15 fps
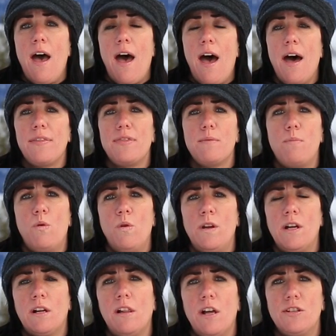at the
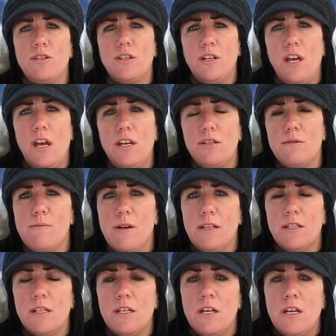point of clutch
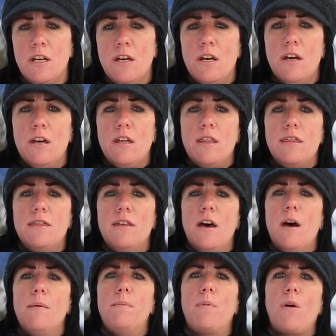engagement.
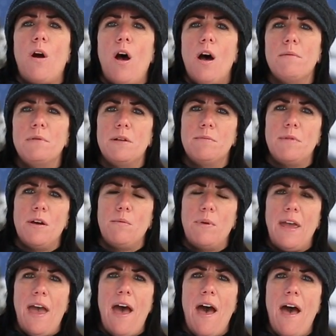The problem that
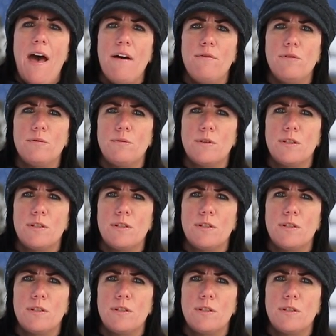we have when